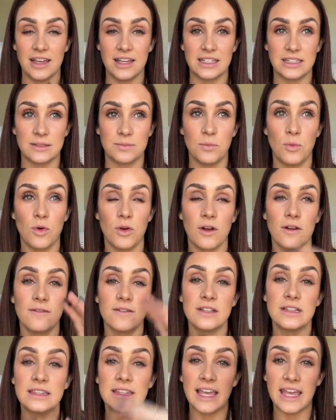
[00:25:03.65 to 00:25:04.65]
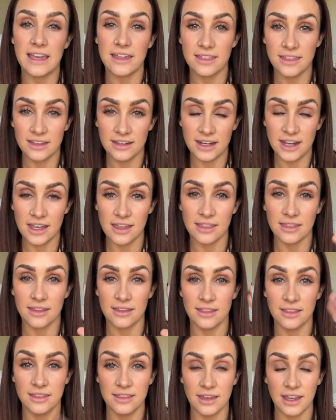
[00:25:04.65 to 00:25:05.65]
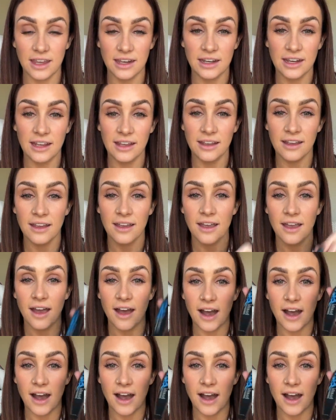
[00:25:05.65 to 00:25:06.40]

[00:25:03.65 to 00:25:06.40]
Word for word: It's more of a lengthening than thickening.